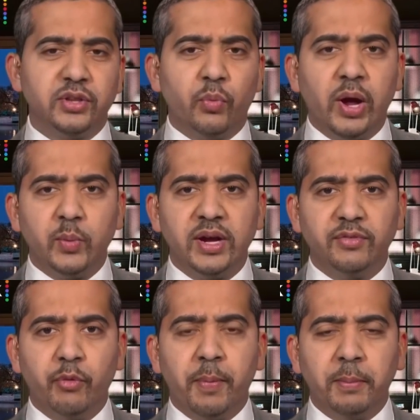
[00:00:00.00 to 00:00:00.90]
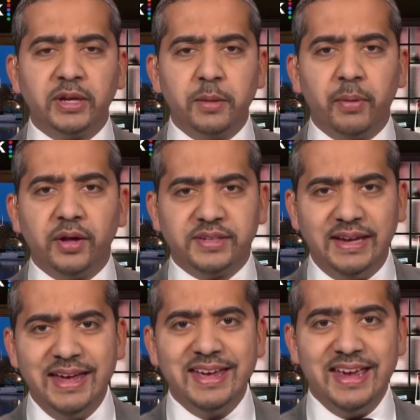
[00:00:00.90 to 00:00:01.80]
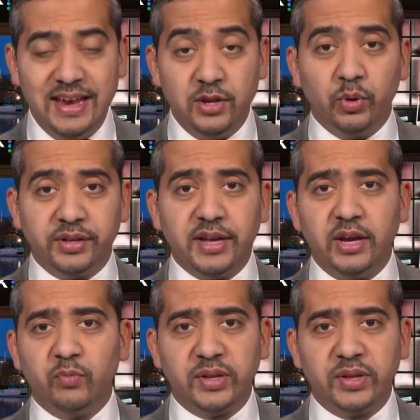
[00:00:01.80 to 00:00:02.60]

to the right wing of the Republican Party in your state of